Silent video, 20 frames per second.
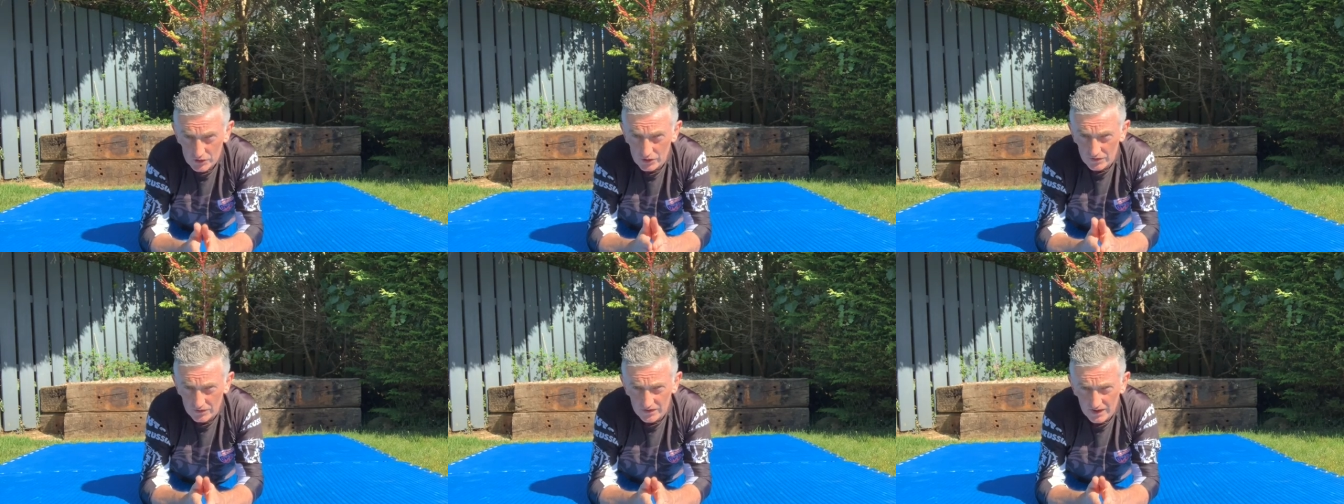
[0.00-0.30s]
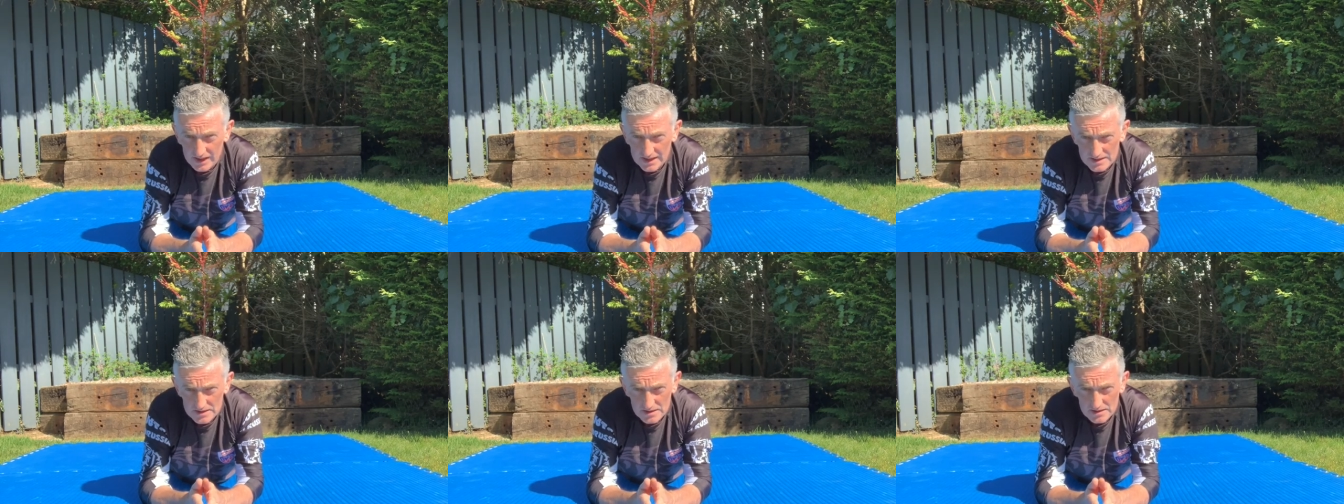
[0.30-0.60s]

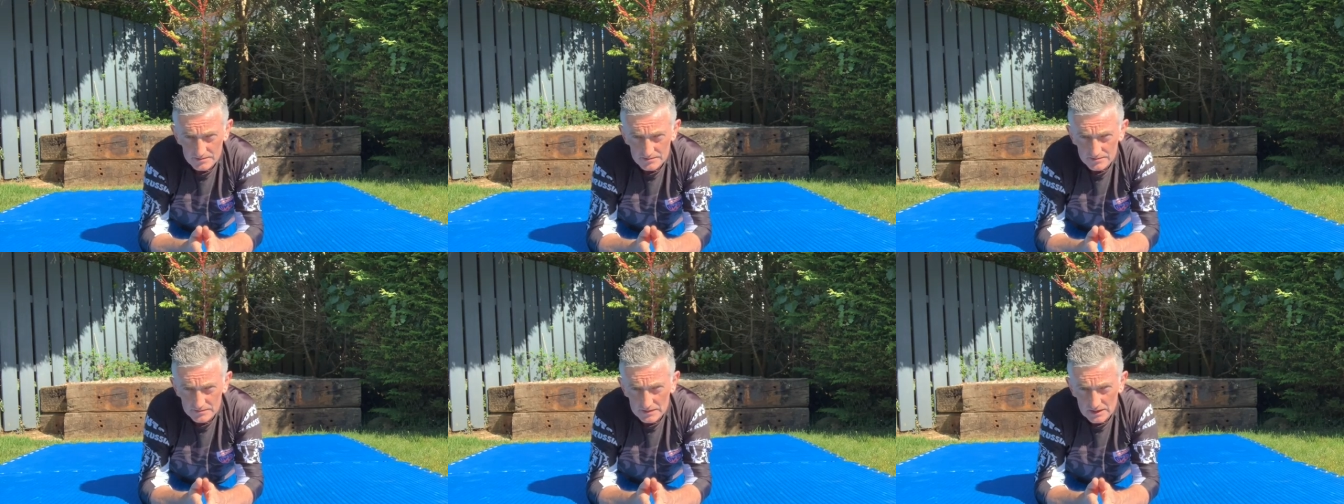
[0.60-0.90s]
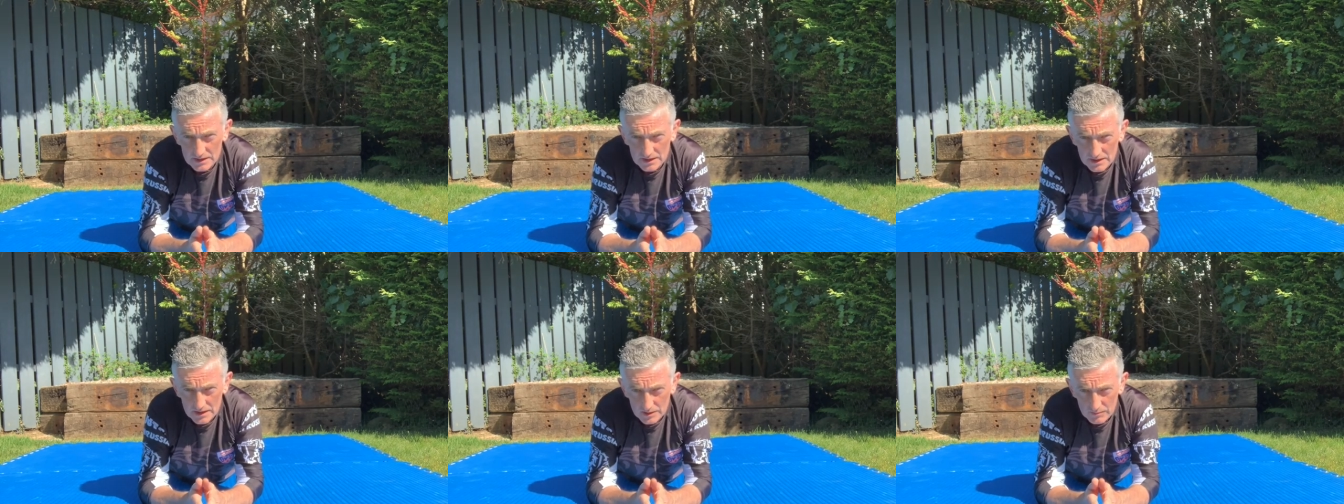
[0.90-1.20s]
fast,
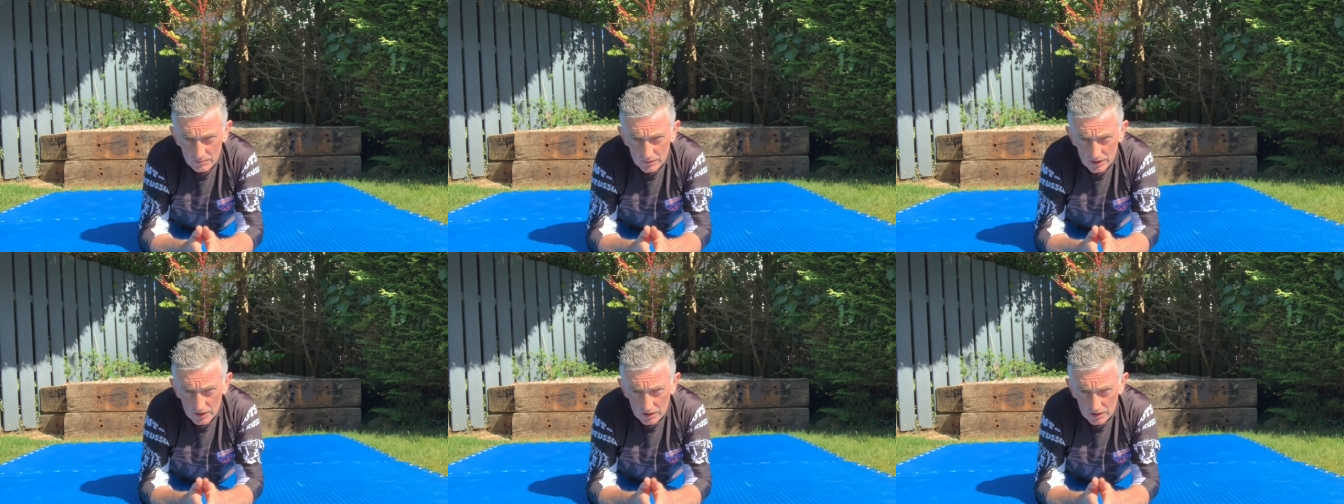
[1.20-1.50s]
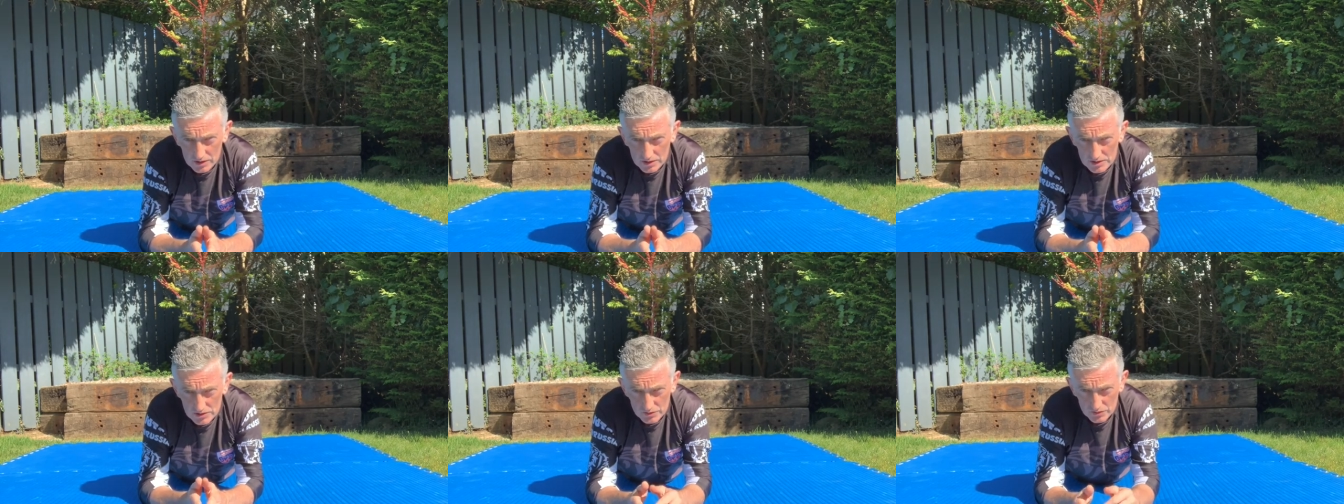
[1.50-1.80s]

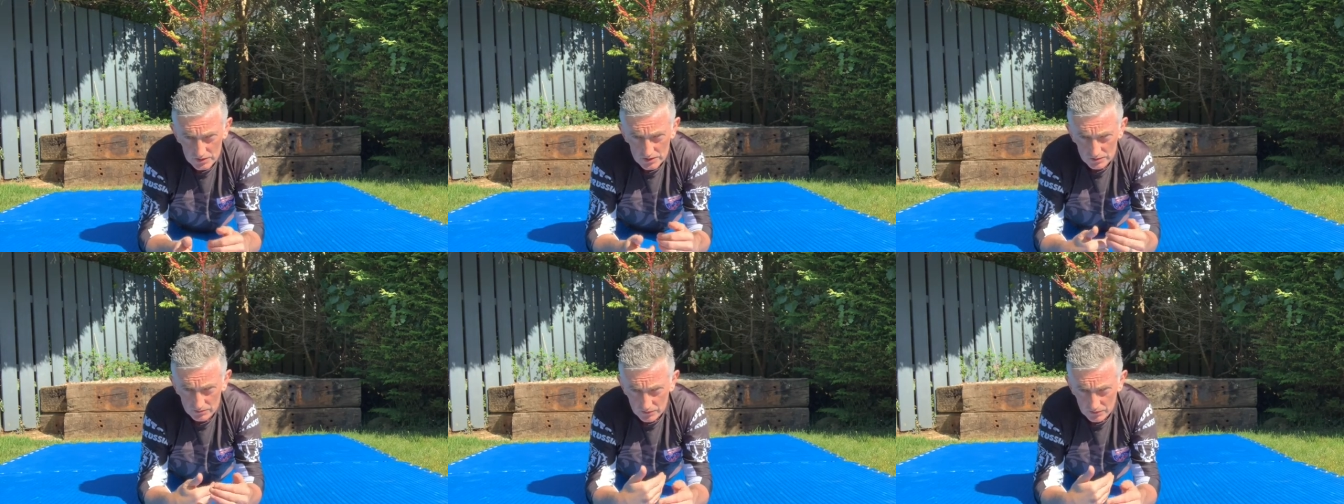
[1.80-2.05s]
because when you're